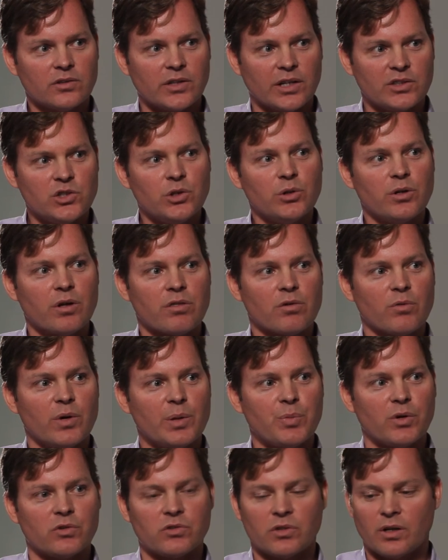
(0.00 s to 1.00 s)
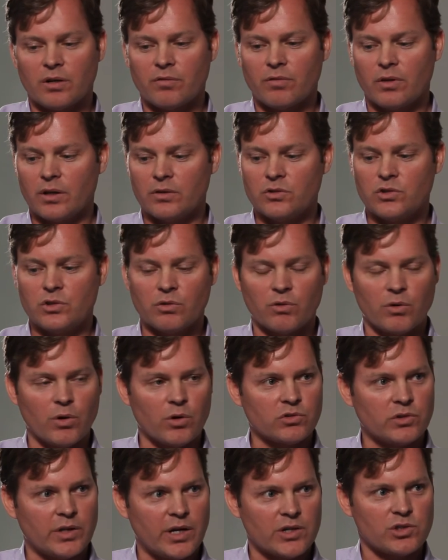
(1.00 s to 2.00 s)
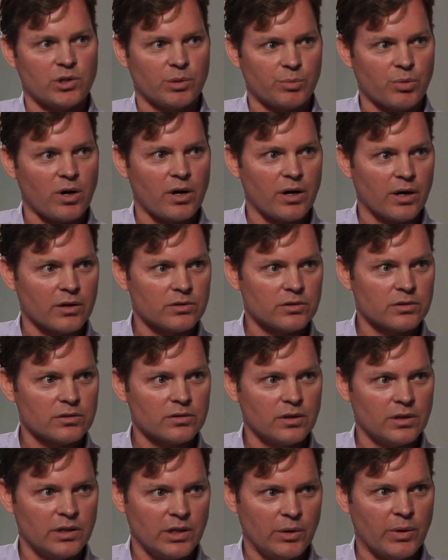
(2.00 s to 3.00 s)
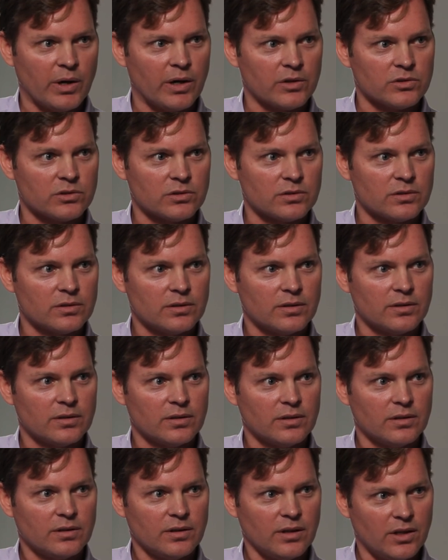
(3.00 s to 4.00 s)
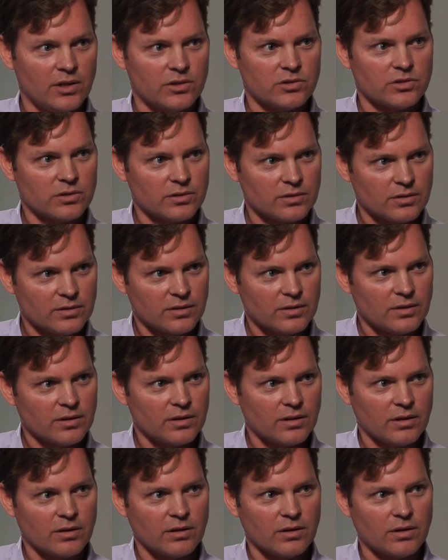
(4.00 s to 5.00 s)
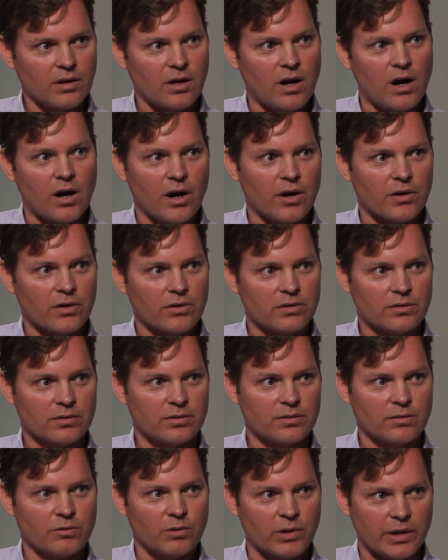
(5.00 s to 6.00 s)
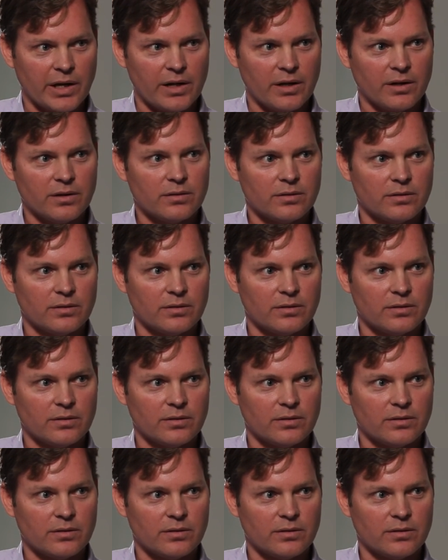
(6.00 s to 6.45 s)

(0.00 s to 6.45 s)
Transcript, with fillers: It's like 2 to 3% of the gross national product in the US is car related.